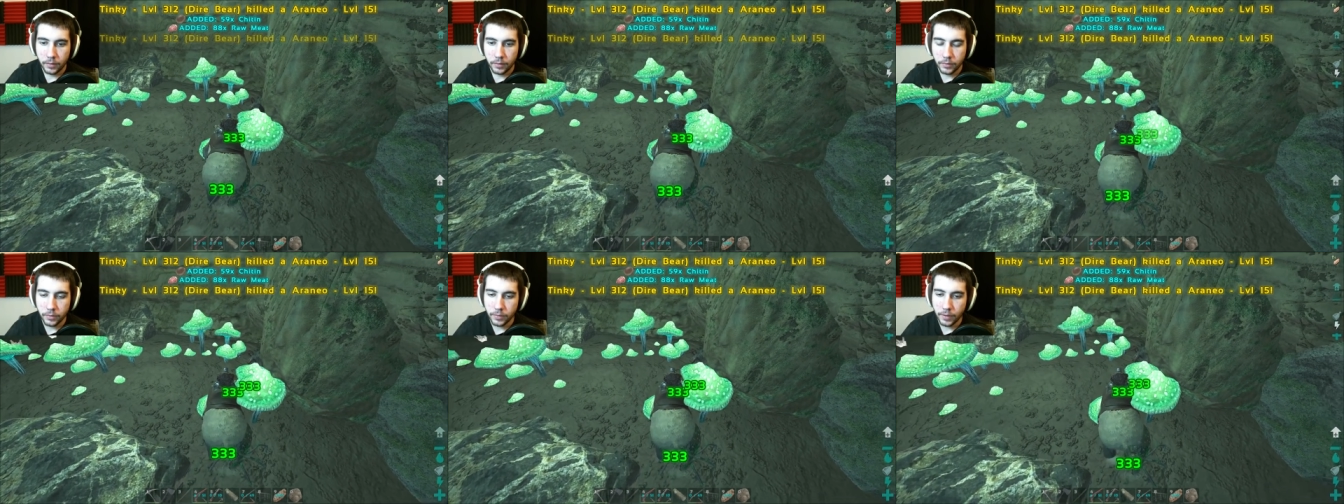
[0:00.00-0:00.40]

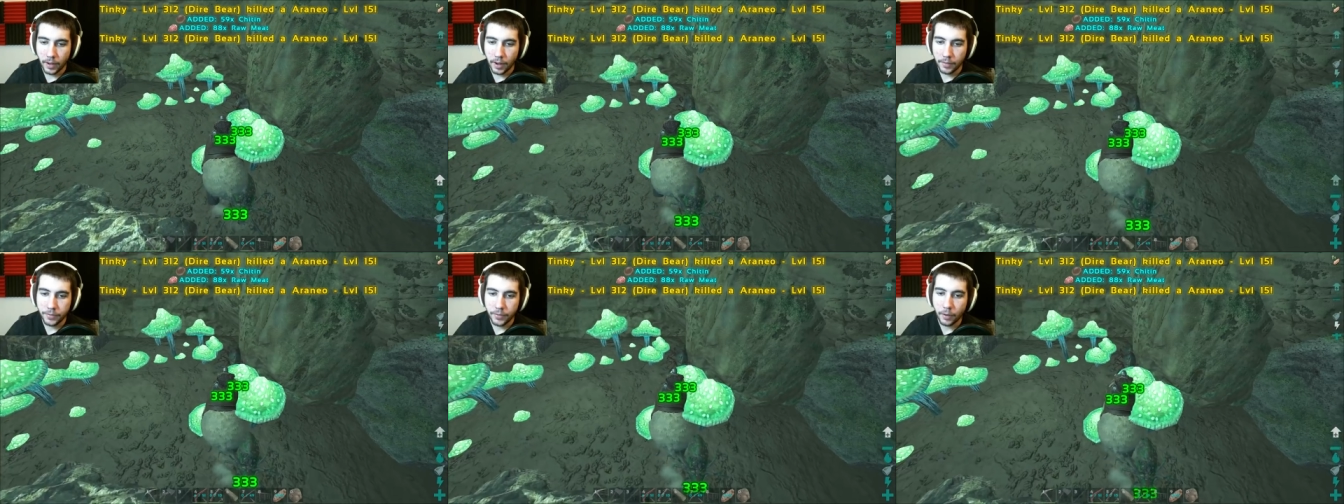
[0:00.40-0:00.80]
Dude,
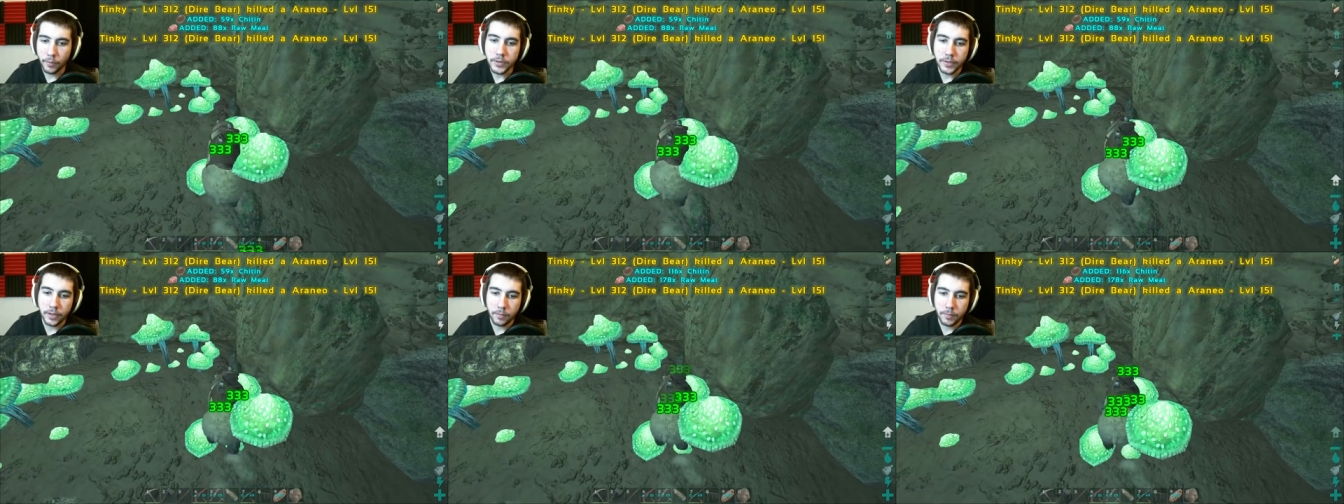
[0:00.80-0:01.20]
I th
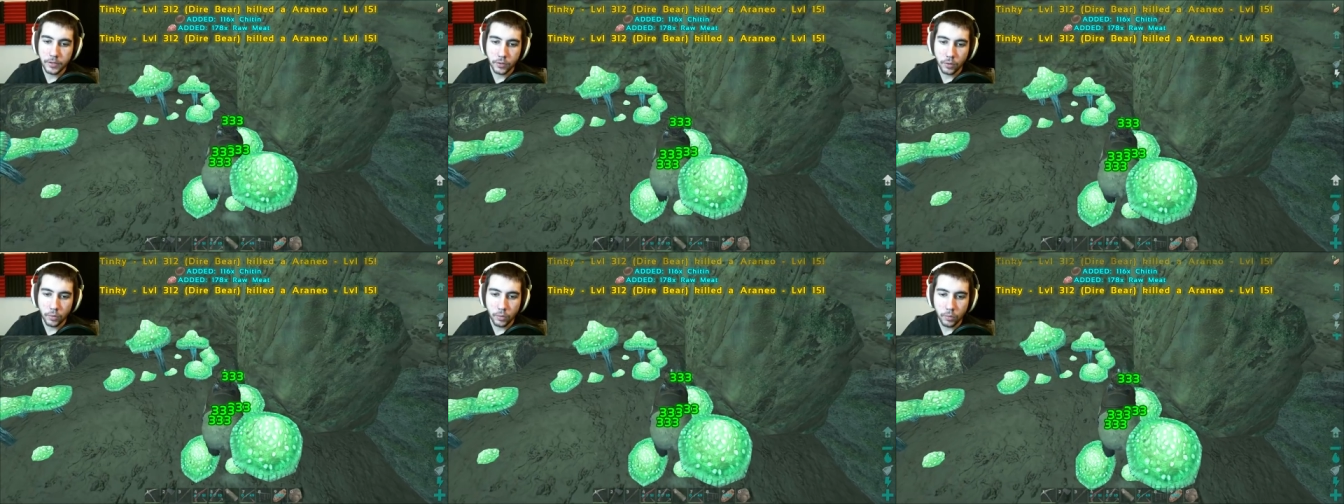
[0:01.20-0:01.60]
always thought it'd be
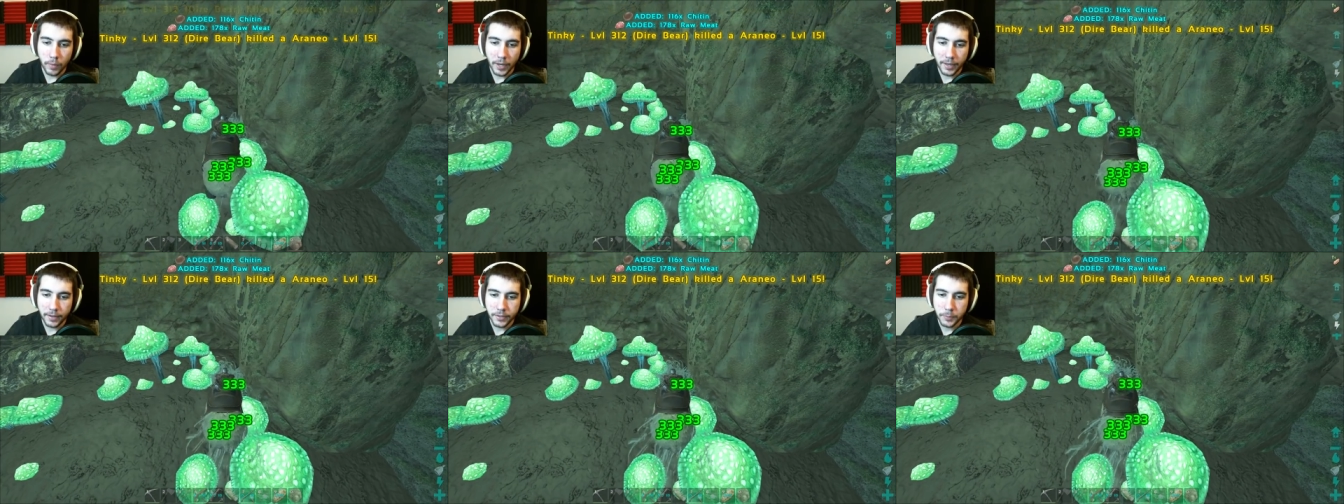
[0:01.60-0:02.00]
so cool.
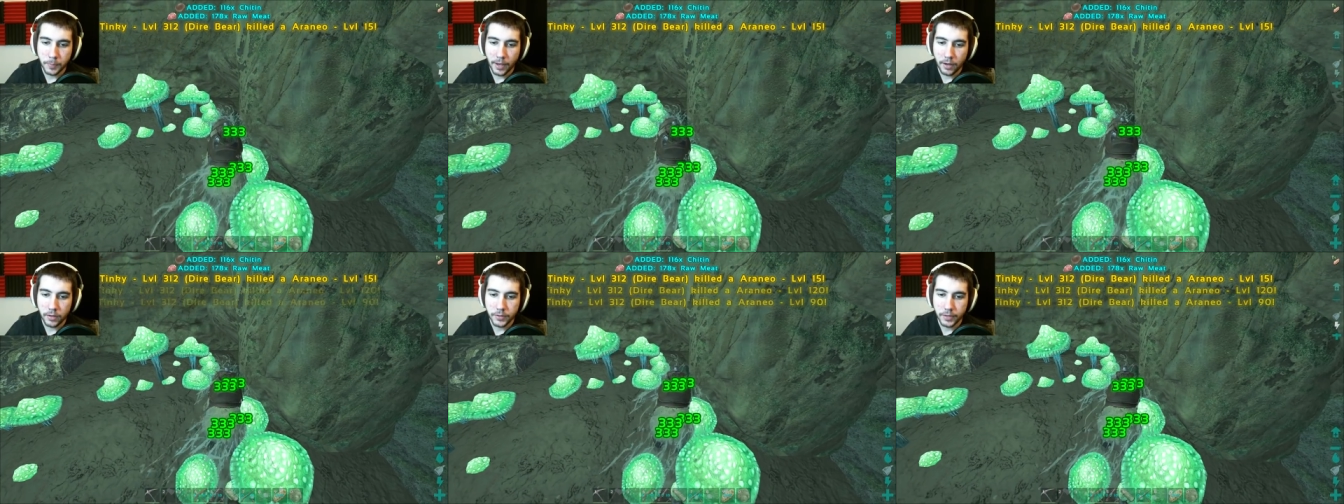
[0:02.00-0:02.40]
Why can't
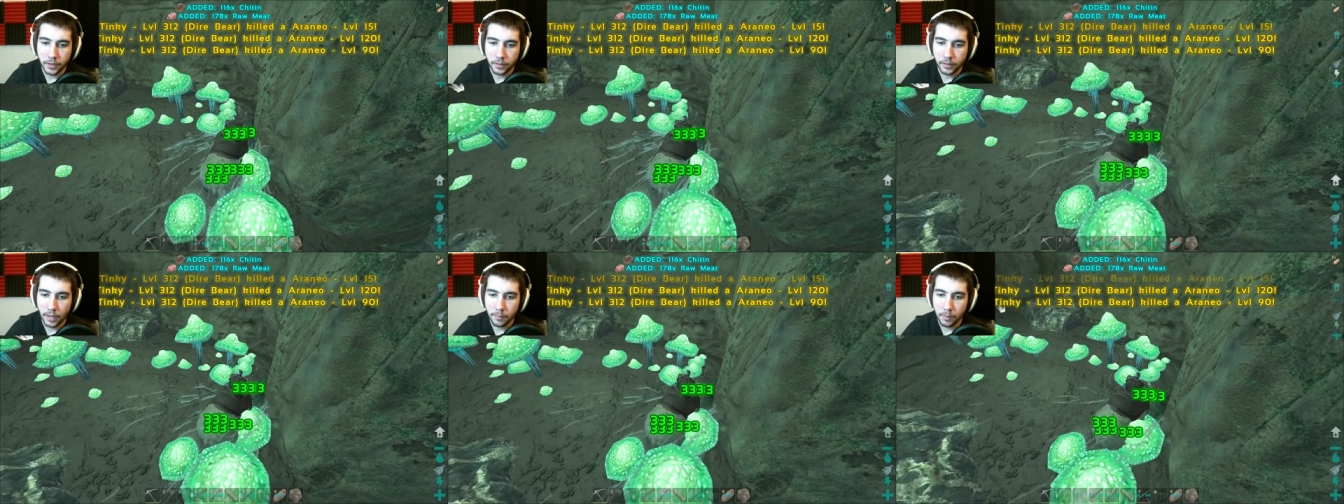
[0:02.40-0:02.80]
spiders,
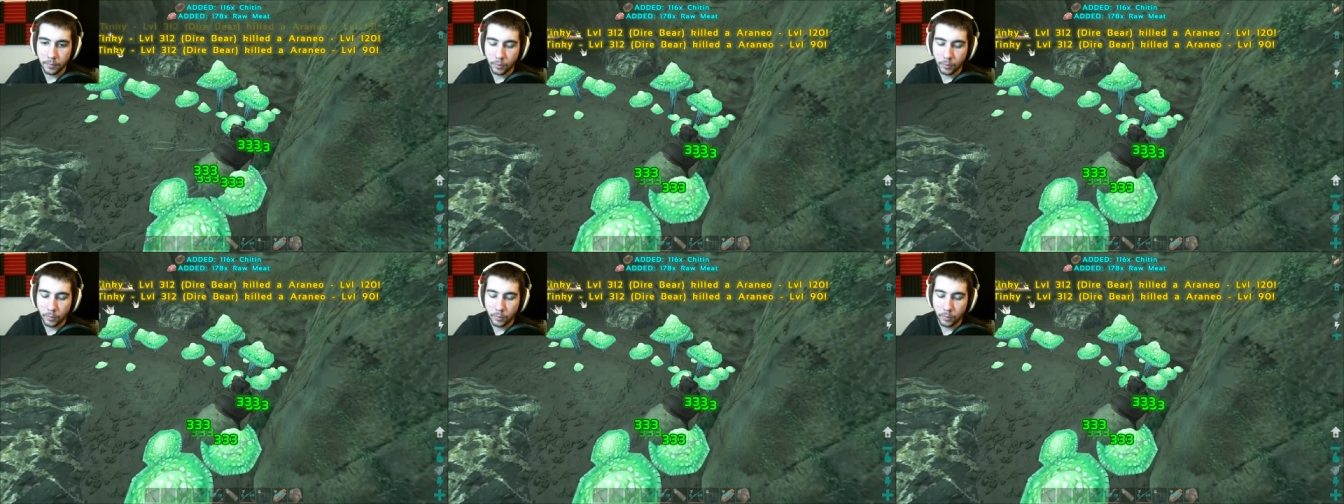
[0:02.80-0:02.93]
like, climb up